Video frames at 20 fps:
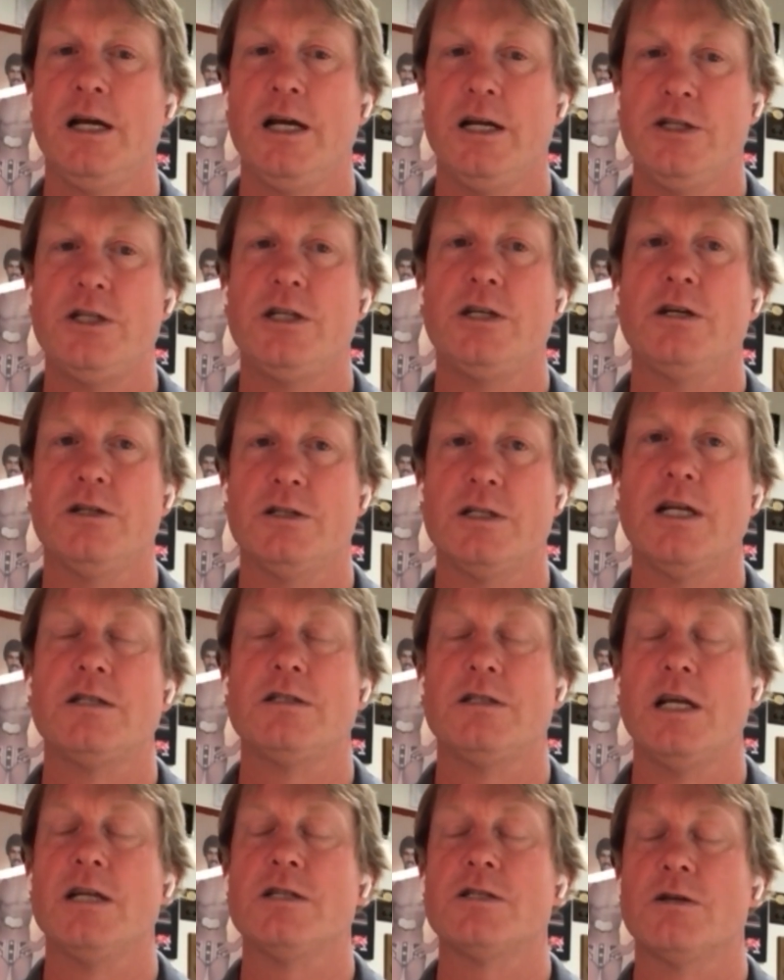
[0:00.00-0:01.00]
And she goes, that
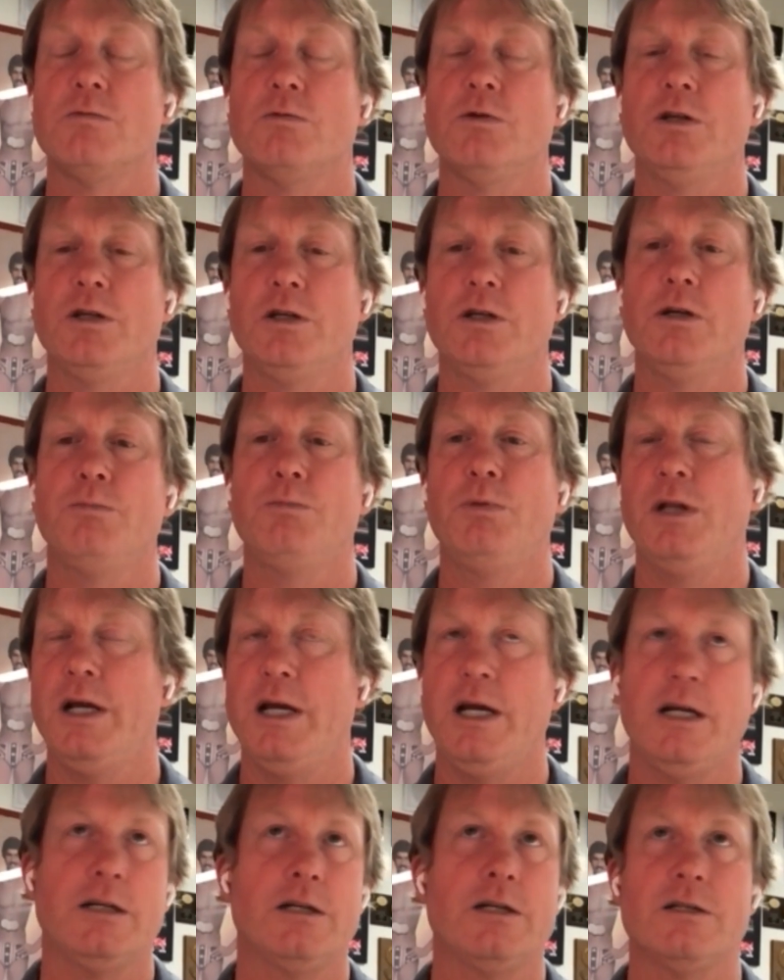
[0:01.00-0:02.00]
that's a really good
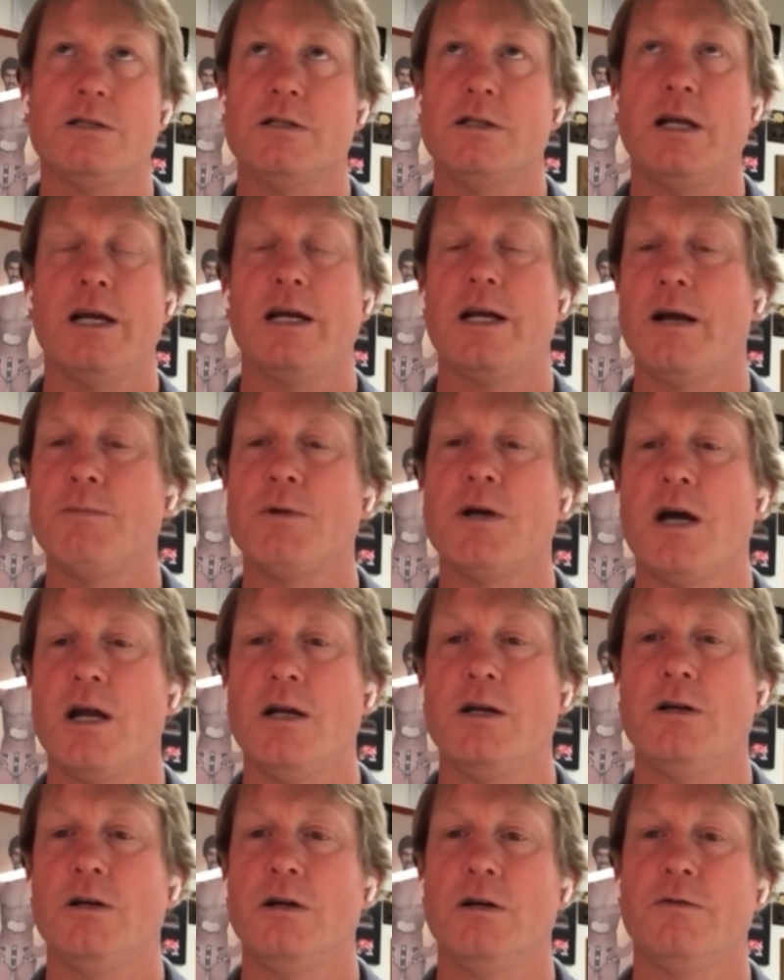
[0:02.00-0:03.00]
plan because like I'm kind
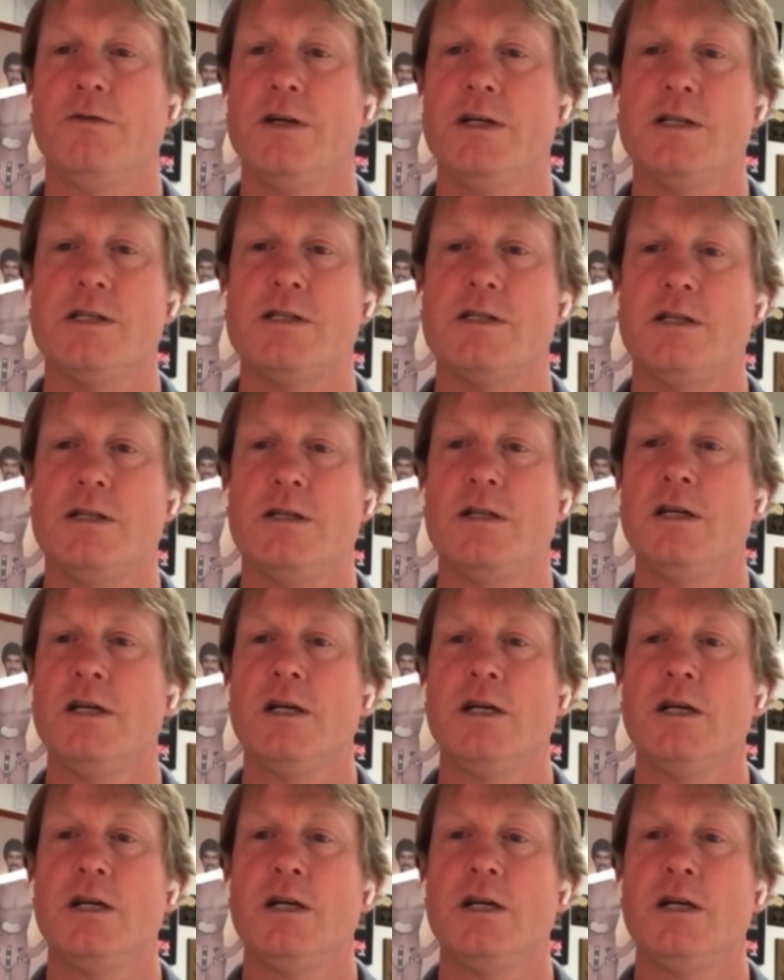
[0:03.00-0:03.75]
of nervous. And